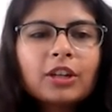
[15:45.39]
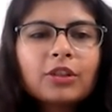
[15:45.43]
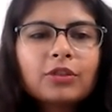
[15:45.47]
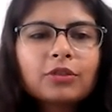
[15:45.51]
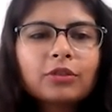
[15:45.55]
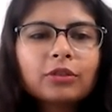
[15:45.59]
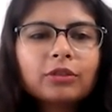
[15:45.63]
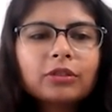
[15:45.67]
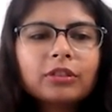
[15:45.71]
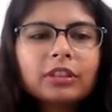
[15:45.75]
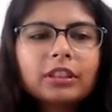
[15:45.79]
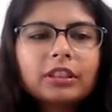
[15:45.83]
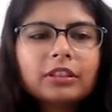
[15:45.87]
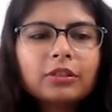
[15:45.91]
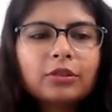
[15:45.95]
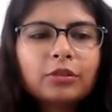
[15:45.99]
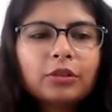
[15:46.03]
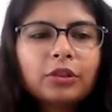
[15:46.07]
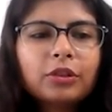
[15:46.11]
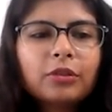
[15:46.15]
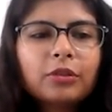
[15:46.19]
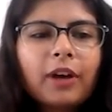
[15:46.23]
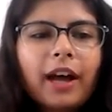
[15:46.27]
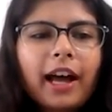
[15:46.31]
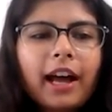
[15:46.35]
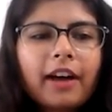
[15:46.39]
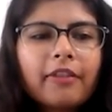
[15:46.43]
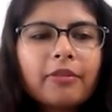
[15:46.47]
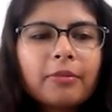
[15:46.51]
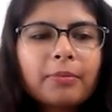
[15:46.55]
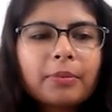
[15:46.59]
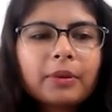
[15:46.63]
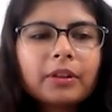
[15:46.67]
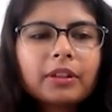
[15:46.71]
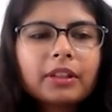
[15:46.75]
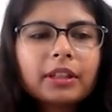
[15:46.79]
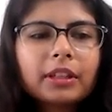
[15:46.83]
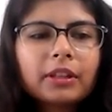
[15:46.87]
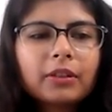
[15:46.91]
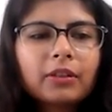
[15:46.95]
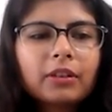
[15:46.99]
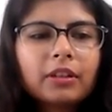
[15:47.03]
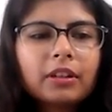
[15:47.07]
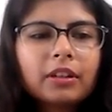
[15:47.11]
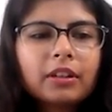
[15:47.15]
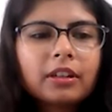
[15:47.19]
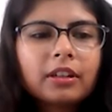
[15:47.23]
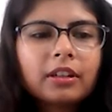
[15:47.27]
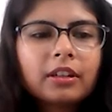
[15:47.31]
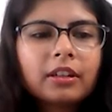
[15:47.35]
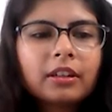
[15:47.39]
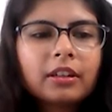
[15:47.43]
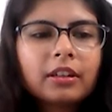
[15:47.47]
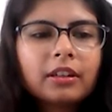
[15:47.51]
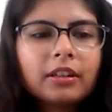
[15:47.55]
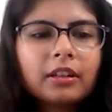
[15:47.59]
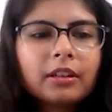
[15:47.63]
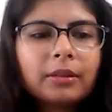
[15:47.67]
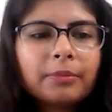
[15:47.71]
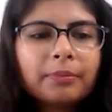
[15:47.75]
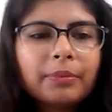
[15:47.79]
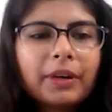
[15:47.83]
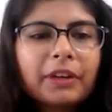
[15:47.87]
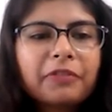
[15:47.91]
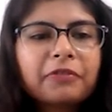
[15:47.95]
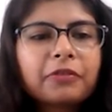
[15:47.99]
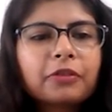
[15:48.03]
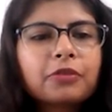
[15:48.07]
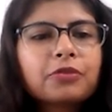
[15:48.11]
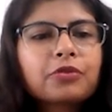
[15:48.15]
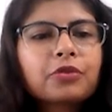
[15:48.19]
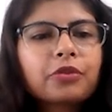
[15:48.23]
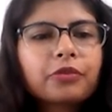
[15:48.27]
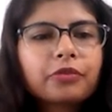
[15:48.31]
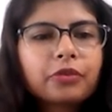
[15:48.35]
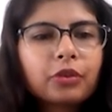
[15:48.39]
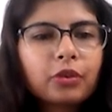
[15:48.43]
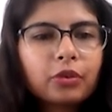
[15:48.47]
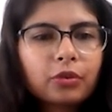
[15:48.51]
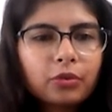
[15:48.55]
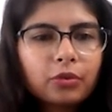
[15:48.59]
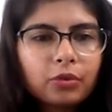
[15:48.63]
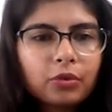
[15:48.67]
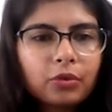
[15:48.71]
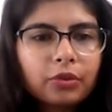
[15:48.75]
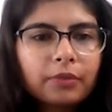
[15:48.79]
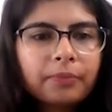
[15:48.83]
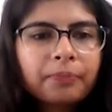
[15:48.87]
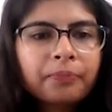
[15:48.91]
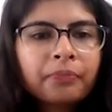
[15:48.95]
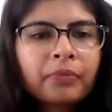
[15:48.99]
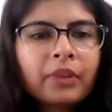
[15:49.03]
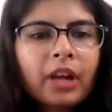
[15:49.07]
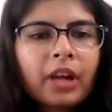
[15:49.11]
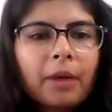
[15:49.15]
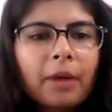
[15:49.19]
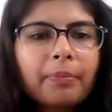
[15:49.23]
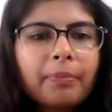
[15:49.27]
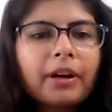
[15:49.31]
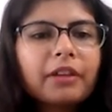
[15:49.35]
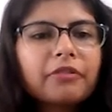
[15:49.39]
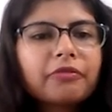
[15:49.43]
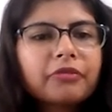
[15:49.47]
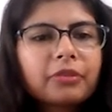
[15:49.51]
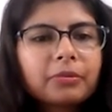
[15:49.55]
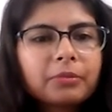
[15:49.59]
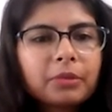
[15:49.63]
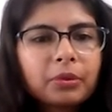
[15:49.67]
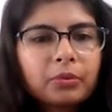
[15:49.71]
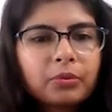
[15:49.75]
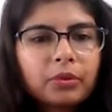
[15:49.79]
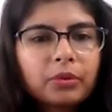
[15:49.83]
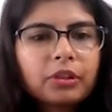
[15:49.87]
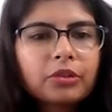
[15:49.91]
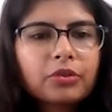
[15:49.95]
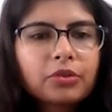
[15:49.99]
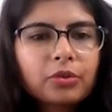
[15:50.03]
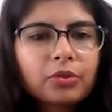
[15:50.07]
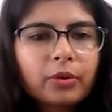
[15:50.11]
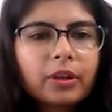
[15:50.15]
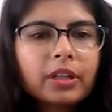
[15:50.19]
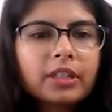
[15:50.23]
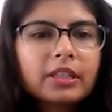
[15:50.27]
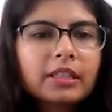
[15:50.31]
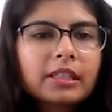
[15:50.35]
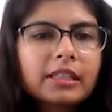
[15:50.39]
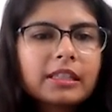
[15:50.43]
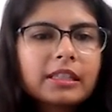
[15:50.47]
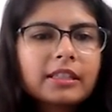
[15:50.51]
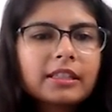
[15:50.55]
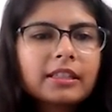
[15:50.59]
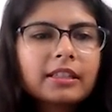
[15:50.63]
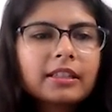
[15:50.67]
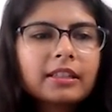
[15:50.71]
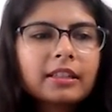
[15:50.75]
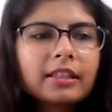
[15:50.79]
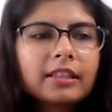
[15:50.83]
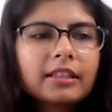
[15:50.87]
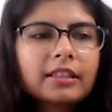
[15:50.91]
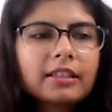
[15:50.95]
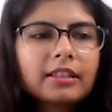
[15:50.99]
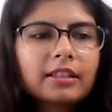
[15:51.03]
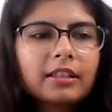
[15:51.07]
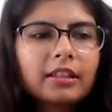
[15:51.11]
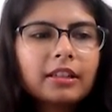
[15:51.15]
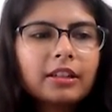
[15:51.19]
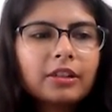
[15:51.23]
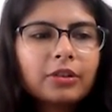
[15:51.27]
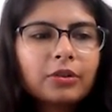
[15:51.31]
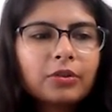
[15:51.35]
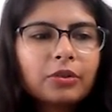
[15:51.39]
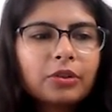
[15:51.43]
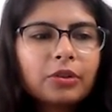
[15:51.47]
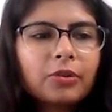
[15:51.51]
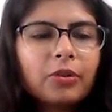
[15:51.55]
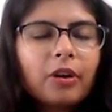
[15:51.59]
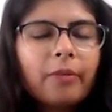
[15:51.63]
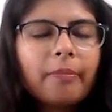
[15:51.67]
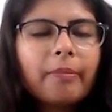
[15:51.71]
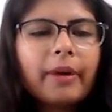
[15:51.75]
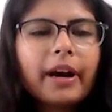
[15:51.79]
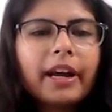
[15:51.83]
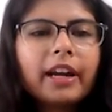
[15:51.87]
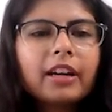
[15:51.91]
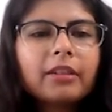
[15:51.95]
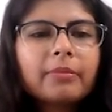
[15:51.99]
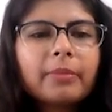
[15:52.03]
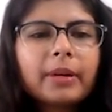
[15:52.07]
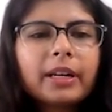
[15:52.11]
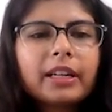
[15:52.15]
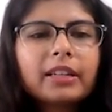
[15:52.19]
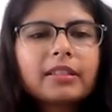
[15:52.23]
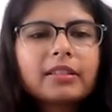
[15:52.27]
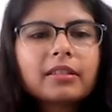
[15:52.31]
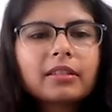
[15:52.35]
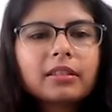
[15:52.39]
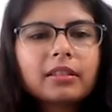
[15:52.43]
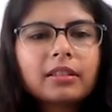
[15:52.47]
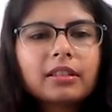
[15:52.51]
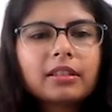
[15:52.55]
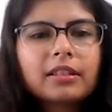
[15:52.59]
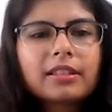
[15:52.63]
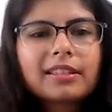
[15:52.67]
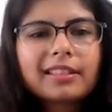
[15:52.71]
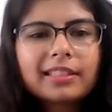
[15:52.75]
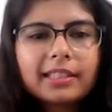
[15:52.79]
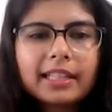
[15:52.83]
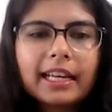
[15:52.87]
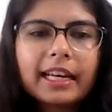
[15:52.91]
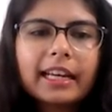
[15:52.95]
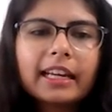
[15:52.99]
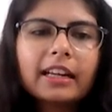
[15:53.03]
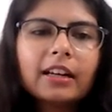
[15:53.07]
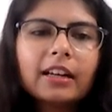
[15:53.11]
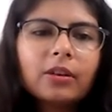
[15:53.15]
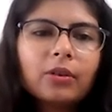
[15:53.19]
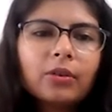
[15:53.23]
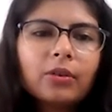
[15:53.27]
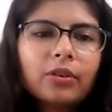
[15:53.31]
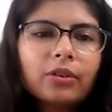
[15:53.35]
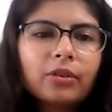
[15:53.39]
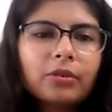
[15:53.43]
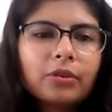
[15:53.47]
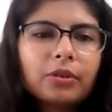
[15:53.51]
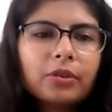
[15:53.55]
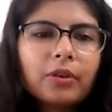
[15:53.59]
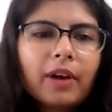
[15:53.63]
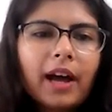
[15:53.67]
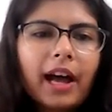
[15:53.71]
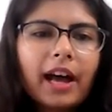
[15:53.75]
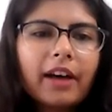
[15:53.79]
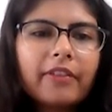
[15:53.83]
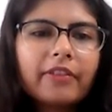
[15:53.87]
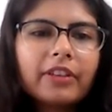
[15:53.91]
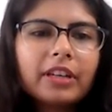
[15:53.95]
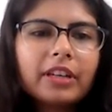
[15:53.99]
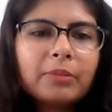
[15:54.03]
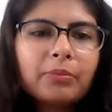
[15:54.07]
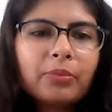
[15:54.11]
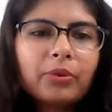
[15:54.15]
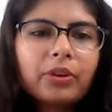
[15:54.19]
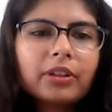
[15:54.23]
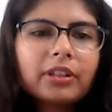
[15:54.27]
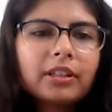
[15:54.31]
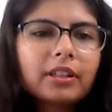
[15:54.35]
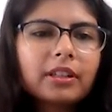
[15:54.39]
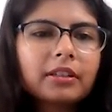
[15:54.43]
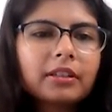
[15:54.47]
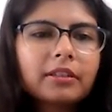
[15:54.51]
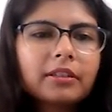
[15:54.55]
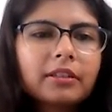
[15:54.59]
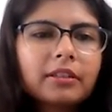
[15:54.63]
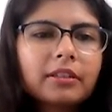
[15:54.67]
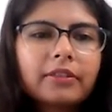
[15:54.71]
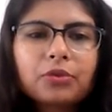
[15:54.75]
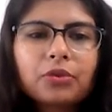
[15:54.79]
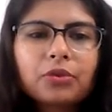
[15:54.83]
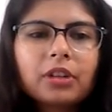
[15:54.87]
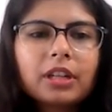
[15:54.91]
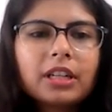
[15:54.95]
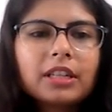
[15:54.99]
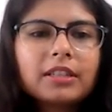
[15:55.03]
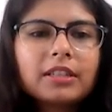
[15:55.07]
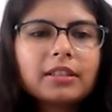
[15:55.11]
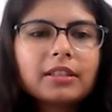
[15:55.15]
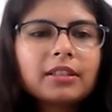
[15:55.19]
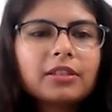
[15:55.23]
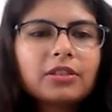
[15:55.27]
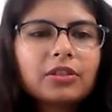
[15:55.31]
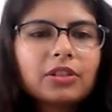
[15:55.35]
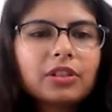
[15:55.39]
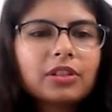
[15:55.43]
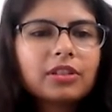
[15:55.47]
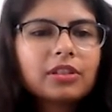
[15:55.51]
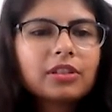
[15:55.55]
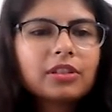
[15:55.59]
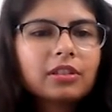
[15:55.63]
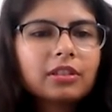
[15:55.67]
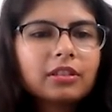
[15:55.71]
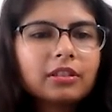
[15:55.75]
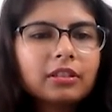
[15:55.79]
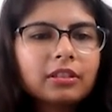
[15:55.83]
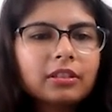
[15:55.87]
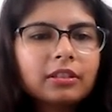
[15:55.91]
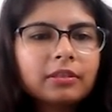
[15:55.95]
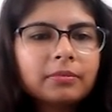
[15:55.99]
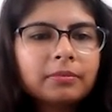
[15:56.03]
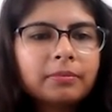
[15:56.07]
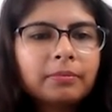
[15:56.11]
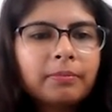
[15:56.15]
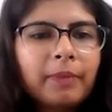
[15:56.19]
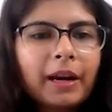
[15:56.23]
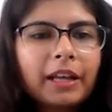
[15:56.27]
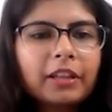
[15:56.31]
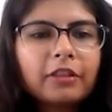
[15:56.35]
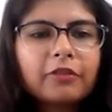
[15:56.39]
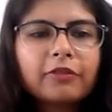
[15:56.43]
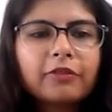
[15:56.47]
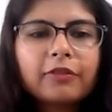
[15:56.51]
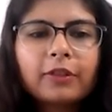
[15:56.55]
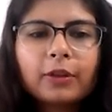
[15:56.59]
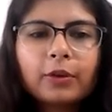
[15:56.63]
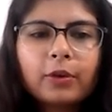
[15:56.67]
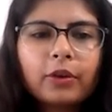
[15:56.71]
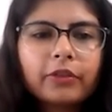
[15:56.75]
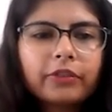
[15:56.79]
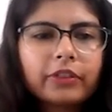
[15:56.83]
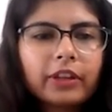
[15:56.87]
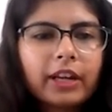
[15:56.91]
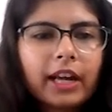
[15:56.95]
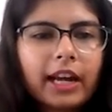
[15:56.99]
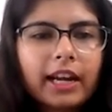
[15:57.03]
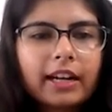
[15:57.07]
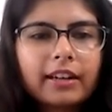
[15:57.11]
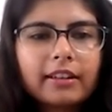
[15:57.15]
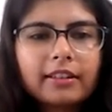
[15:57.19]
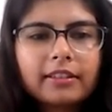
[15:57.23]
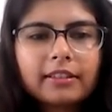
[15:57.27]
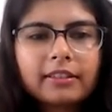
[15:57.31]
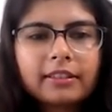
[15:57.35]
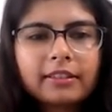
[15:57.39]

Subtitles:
So do you have a particular preference of your own? Apart from the word choice, do you abide by a certain style, or do you have any poetic device, or is it just by the flow of your hand?